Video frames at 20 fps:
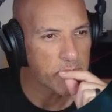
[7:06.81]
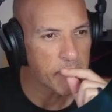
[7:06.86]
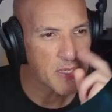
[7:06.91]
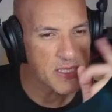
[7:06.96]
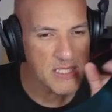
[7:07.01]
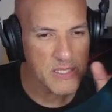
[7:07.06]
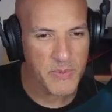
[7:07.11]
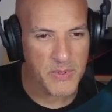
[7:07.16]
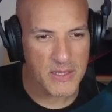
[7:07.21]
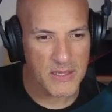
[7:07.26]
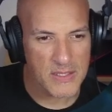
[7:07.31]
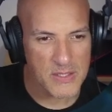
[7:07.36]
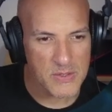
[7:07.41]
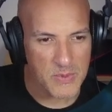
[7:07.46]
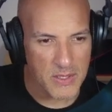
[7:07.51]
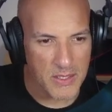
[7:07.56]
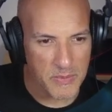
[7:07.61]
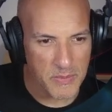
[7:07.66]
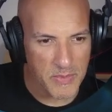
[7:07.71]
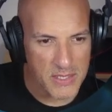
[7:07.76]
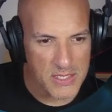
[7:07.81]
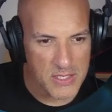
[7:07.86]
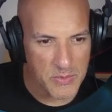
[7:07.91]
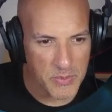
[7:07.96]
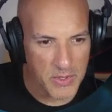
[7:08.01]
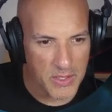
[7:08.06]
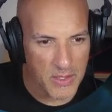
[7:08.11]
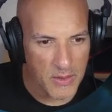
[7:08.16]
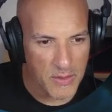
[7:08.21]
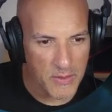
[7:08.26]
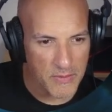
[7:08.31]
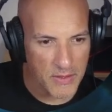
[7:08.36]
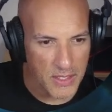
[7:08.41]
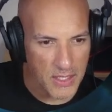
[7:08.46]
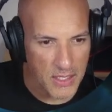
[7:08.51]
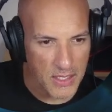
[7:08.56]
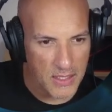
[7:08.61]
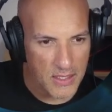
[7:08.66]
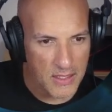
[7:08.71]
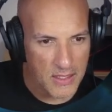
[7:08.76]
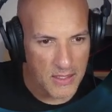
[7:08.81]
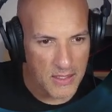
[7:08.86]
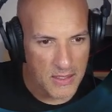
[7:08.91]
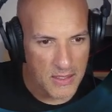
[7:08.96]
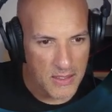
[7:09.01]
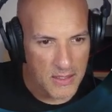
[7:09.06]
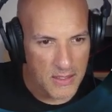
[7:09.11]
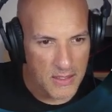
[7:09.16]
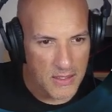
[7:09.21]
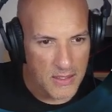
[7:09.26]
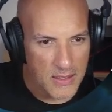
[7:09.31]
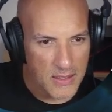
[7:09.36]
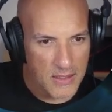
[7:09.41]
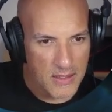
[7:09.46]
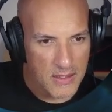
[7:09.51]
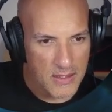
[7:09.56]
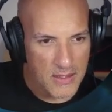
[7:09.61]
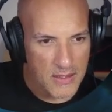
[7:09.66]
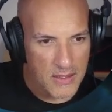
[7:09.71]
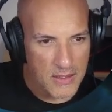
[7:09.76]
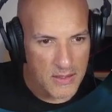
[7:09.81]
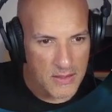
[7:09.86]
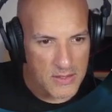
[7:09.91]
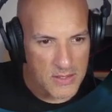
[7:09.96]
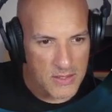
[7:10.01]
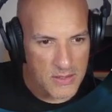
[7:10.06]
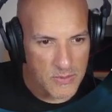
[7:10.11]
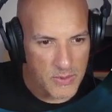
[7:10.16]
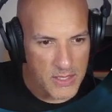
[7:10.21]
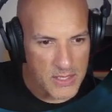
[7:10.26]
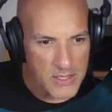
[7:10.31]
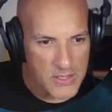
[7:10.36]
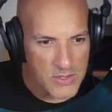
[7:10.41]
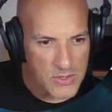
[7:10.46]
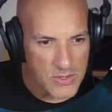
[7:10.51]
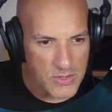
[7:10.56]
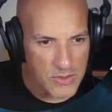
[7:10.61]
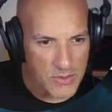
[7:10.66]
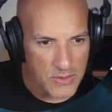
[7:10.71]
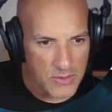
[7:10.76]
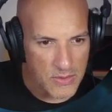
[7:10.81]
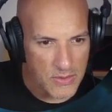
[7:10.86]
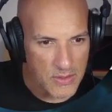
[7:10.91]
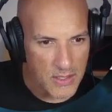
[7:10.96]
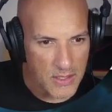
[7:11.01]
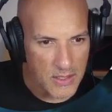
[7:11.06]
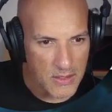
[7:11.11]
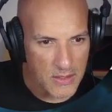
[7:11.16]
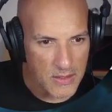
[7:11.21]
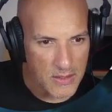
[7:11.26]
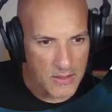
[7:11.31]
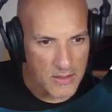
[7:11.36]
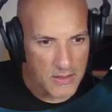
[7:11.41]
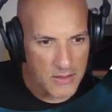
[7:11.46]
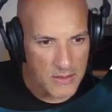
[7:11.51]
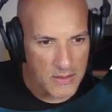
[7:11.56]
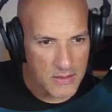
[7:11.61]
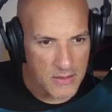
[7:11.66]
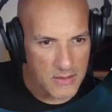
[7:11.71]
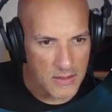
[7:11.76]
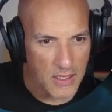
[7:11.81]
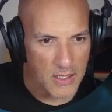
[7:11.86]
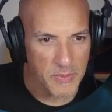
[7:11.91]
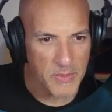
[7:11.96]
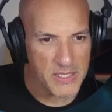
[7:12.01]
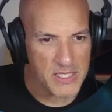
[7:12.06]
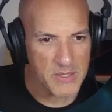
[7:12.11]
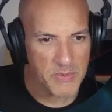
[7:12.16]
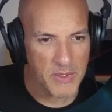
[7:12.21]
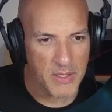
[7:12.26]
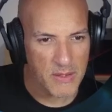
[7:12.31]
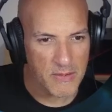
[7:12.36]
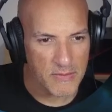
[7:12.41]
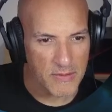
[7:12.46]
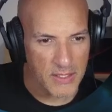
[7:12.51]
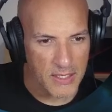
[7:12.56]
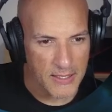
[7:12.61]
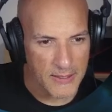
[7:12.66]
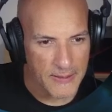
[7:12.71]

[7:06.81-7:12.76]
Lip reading: It must have been this one. It must have been 3. So where's 2? Hang on. Yeah, it must have been 3.